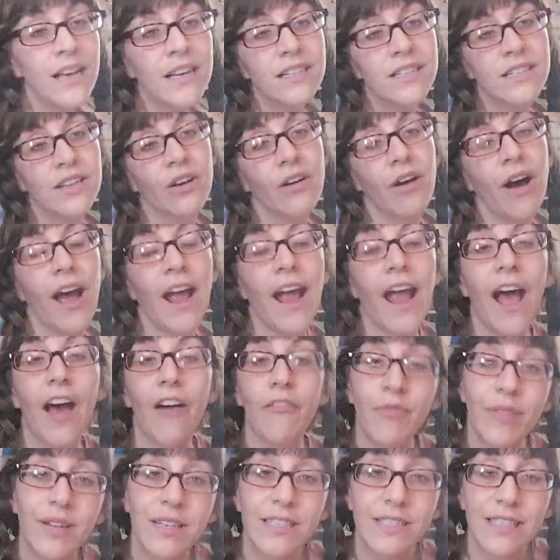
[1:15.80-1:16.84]
So I
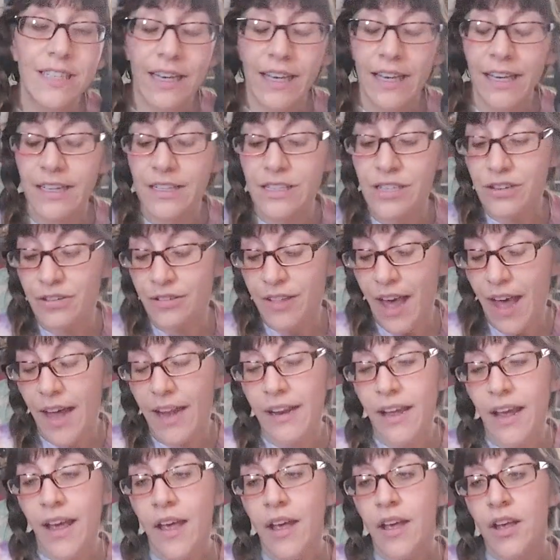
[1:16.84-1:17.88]
have been sticking to
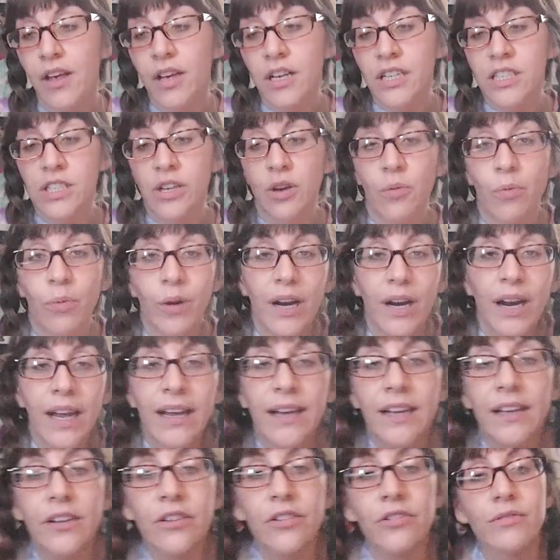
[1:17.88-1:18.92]
that. So what I
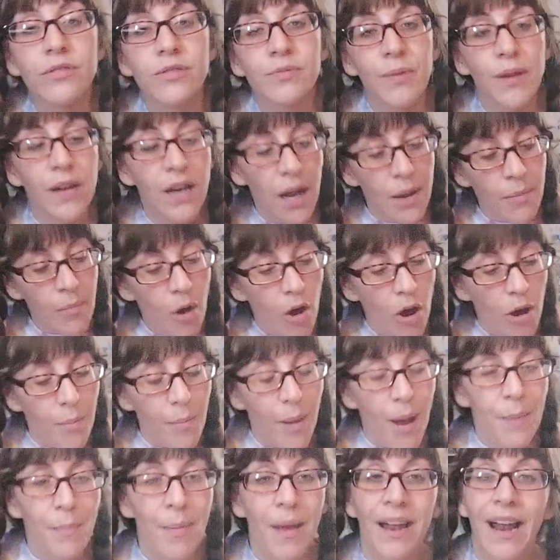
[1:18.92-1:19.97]
can do is when I'm on
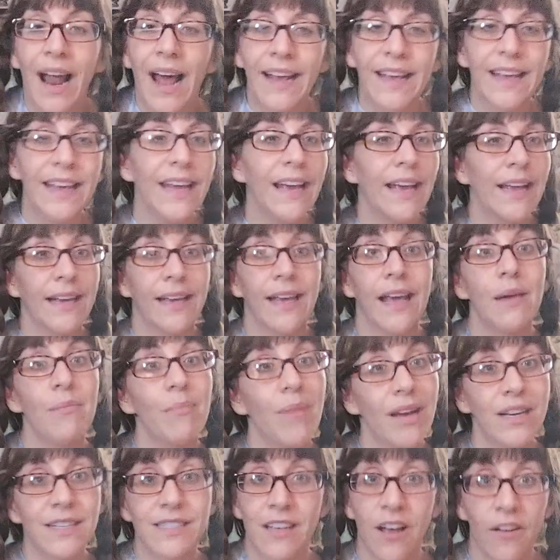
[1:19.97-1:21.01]
my bed, I can't get
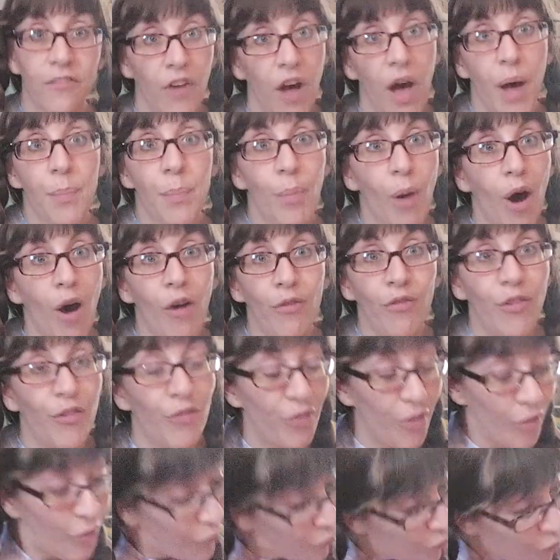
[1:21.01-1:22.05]
myself up off of
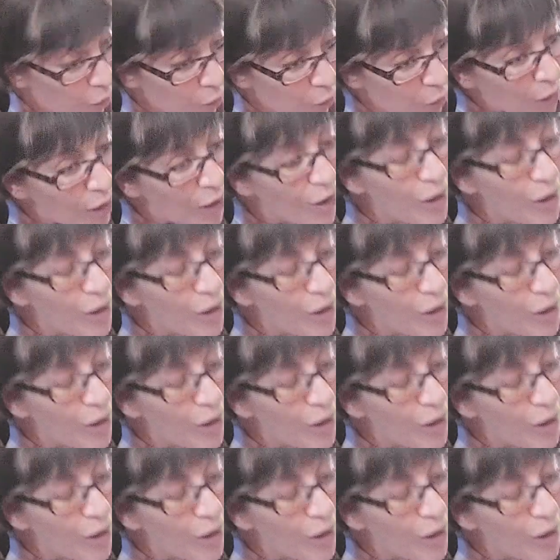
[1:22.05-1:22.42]
the floor